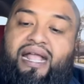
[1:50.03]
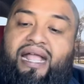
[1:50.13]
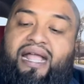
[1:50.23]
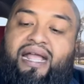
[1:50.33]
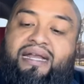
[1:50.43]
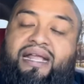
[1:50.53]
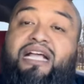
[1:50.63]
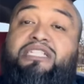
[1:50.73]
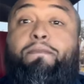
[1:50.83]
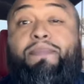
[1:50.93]
And it
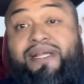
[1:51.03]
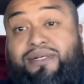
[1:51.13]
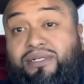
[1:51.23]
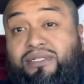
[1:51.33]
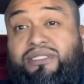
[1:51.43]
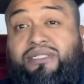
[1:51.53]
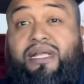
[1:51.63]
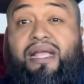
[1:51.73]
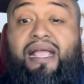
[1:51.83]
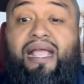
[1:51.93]
has pickles.
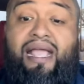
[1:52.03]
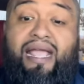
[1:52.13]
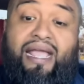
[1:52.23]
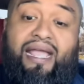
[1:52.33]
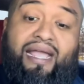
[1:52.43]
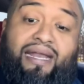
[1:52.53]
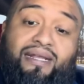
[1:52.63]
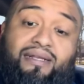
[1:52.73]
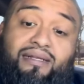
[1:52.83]
And